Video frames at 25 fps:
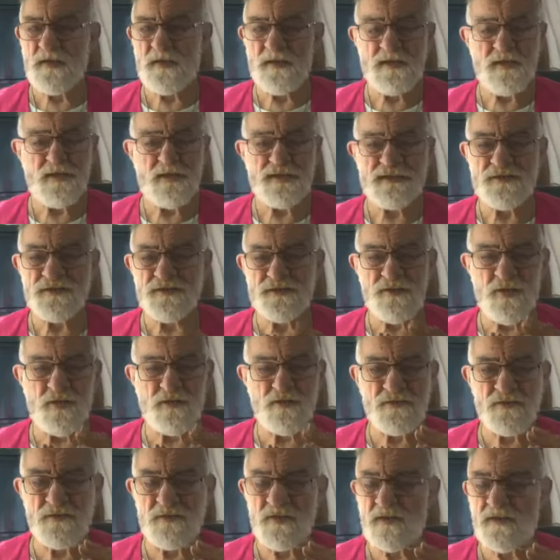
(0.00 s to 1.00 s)

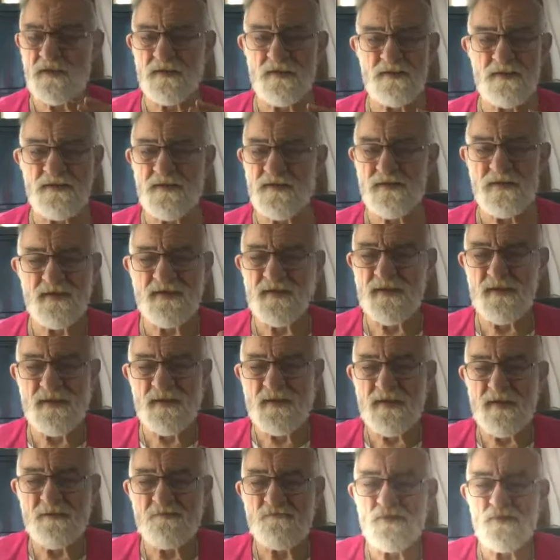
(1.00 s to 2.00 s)

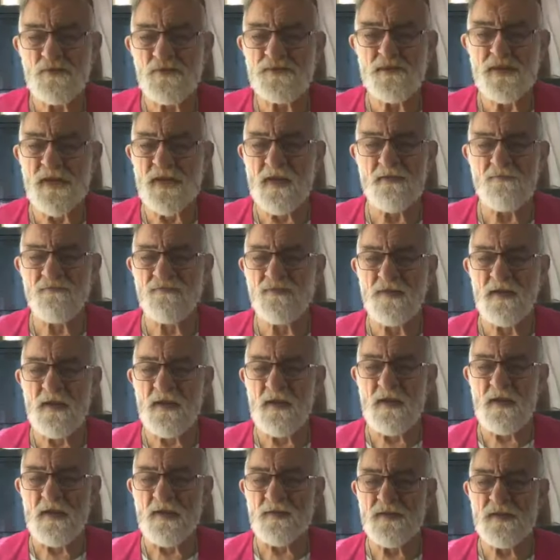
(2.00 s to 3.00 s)
It wouldn't have
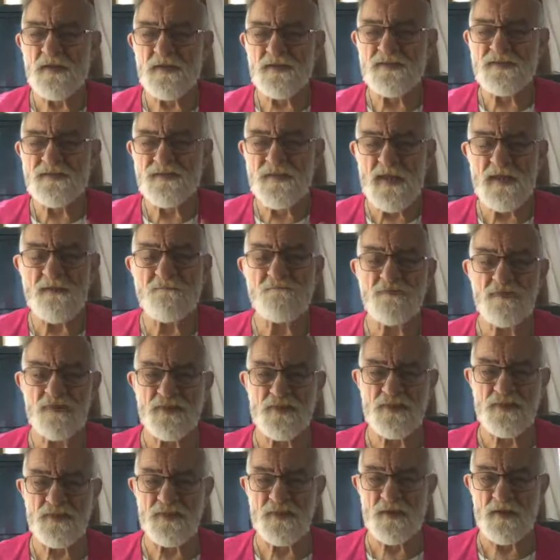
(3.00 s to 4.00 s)
the
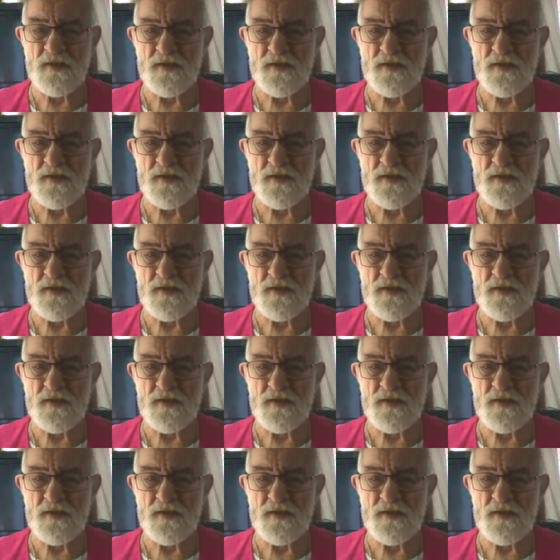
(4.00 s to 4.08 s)
depth,